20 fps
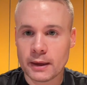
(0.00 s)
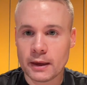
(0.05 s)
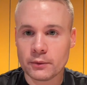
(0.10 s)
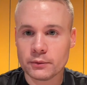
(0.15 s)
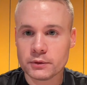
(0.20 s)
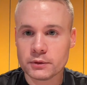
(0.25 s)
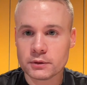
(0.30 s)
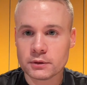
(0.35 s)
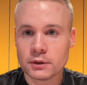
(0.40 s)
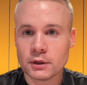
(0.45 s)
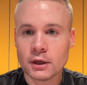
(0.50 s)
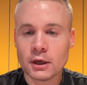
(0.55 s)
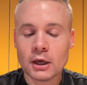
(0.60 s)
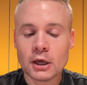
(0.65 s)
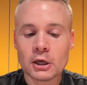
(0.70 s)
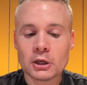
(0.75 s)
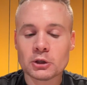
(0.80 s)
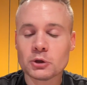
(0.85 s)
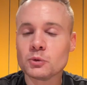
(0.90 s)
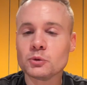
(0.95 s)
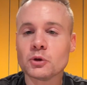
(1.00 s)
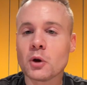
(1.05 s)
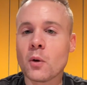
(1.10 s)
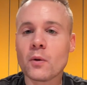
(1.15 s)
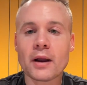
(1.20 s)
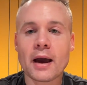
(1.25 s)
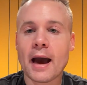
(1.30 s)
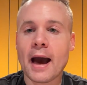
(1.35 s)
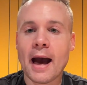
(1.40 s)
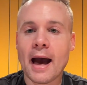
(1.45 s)
about? You
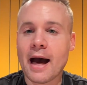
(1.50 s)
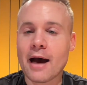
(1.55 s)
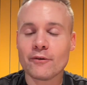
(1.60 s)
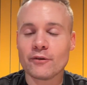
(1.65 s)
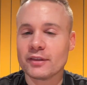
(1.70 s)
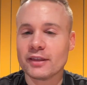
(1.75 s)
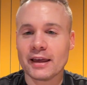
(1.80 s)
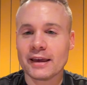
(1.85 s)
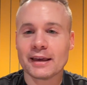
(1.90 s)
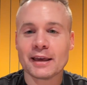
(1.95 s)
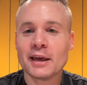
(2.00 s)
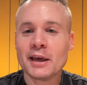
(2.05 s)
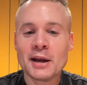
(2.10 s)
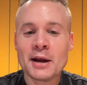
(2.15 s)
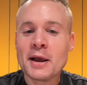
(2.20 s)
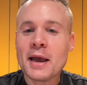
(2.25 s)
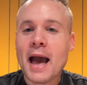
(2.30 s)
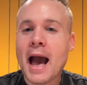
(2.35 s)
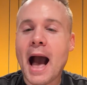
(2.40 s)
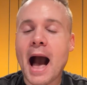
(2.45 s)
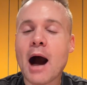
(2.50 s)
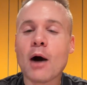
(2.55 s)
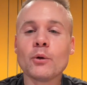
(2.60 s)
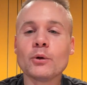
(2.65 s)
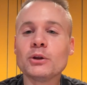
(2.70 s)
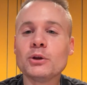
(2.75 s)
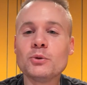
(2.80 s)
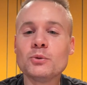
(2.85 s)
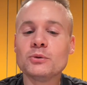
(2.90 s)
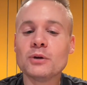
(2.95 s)
don't have
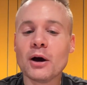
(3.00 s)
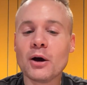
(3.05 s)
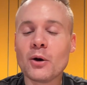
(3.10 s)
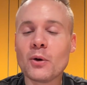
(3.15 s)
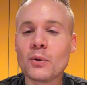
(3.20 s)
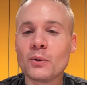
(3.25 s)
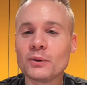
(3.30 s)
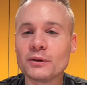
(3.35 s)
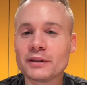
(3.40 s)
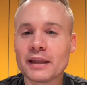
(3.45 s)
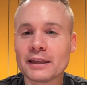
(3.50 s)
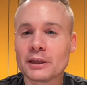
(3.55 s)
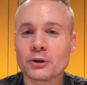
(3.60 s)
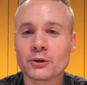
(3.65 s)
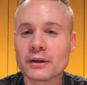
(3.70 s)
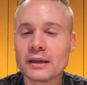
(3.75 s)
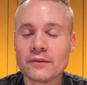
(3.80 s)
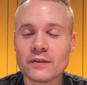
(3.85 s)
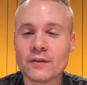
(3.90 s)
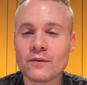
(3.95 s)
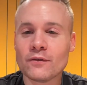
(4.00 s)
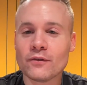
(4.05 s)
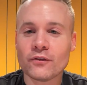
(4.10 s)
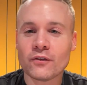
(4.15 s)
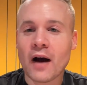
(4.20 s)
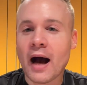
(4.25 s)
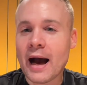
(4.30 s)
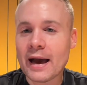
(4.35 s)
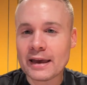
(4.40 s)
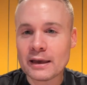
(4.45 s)
how do you know, you're even
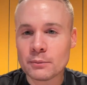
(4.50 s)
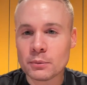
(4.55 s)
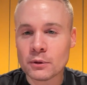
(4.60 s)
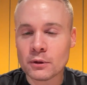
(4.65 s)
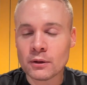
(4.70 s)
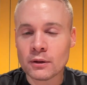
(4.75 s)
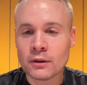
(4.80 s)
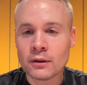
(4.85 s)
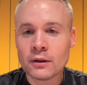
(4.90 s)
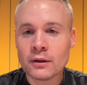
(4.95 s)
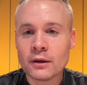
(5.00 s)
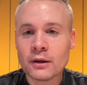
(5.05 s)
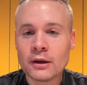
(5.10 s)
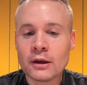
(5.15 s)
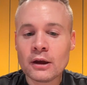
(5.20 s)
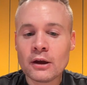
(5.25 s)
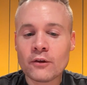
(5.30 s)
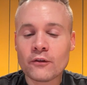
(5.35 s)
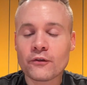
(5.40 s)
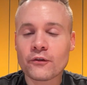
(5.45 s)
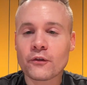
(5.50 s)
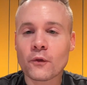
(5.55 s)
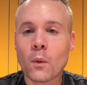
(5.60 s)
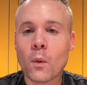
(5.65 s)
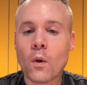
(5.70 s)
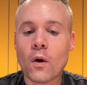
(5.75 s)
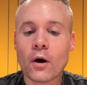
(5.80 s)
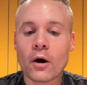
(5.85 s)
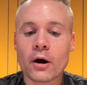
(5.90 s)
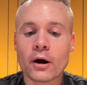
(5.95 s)
viable
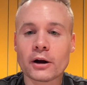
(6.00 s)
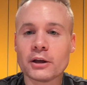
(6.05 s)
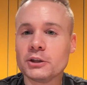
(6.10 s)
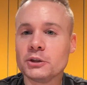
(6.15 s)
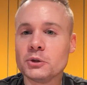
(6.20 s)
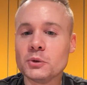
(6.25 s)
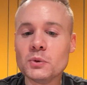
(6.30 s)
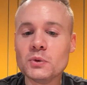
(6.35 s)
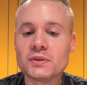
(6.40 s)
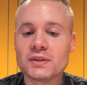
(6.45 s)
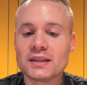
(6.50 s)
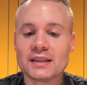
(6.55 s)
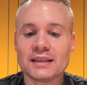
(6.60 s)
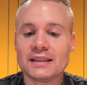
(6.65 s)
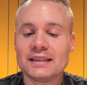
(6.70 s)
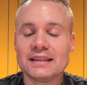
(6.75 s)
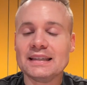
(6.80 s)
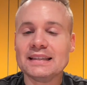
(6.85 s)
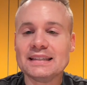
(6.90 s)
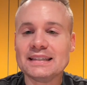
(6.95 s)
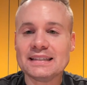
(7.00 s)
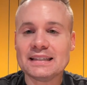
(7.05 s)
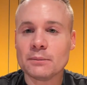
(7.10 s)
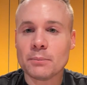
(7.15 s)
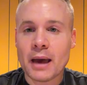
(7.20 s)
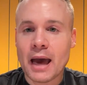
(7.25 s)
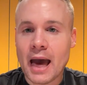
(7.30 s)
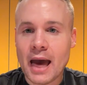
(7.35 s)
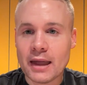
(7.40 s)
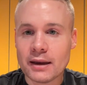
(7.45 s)
for using ED to
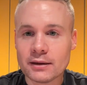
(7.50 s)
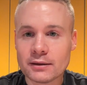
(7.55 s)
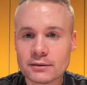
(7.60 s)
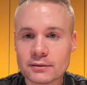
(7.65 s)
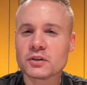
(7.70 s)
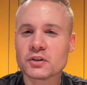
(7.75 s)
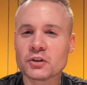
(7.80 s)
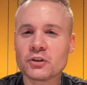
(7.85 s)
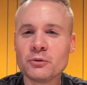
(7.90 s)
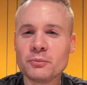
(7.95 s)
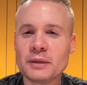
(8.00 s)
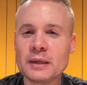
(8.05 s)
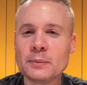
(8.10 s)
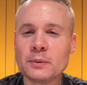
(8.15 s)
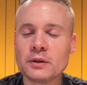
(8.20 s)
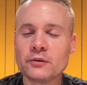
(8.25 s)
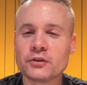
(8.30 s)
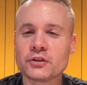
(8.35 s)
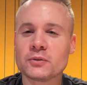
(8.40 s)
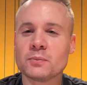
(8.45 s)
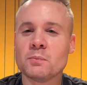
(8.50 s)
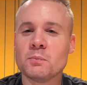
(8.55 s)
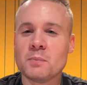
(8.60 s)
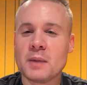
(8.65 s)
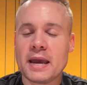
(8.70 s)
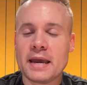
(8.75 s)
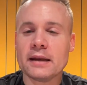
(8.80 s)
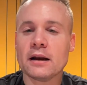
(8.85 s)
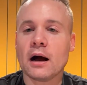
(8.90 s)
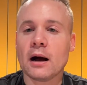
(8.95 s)
Pen? Certain people have just
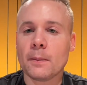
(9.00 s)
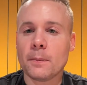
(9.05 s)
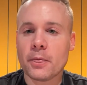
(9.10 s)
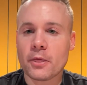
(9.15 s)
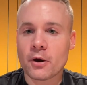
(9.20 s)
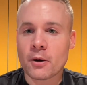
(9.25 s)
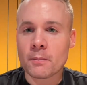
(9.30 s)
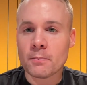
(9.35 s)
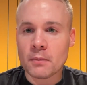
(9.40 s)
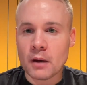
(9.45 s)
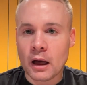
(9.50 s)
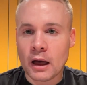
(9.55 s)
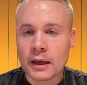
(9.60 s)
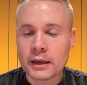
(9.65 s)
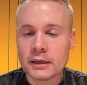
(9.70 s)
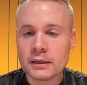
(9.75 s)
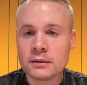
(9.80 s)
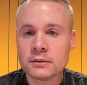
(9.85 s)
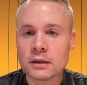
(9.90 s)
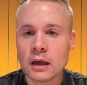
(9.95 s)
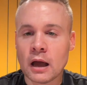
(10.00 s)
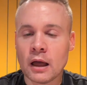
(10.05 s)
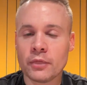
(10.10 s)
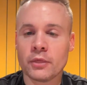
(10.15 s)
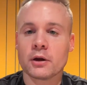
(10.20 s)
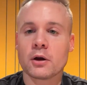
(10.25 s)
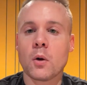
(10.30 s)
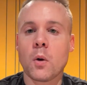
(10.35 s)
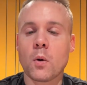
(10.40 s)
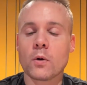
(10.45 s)
made up their mind on
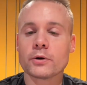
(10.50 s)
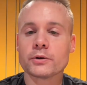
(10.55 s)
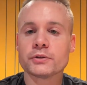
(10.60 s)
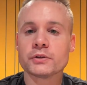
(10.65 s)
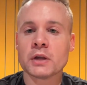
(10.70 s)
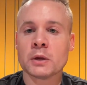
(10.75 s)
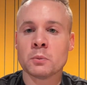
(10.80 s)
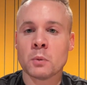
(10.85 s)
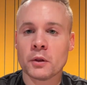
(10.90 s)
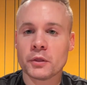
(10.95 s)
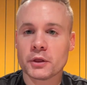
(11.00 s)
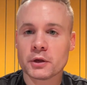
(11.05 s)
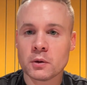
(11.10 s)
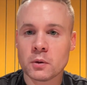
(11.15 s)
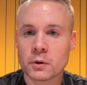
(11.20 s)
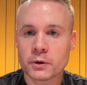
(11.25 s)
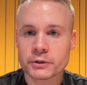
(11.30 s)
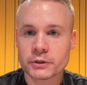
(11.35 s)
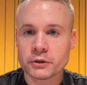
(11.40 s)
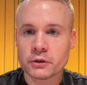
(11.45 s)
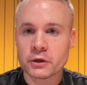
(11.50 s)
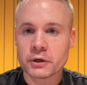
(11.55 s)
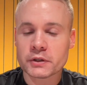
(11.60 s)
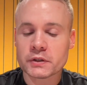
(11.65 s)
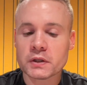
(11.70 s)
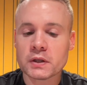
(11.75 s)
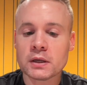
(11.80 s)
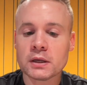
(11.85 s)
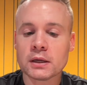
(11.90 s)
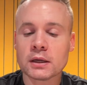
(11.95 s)
the course and what the course
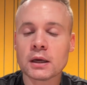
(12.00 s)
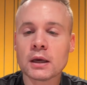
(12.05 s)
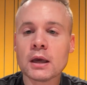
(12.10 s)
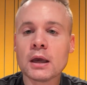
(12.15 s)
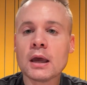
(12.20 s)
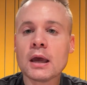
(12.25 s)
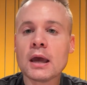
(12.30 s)
looks like,